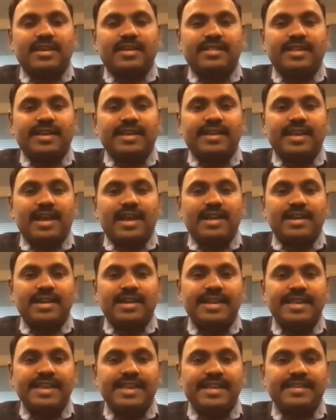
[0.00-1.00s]
their
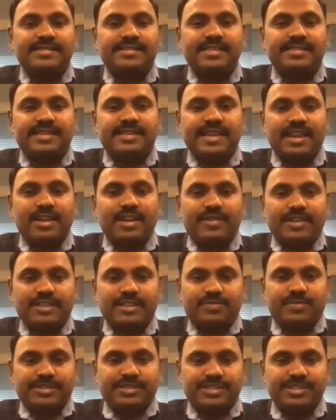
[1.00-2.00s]
already existing
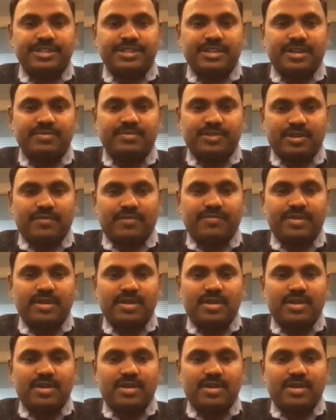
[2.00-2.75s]
investments in terms of